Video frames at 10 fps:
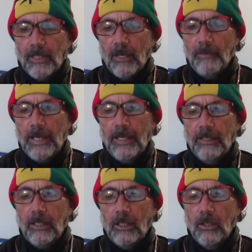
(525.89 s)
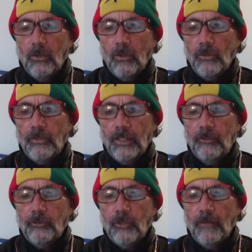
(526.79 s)
A man clothed
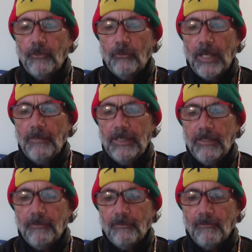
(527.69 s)
in soft raiment?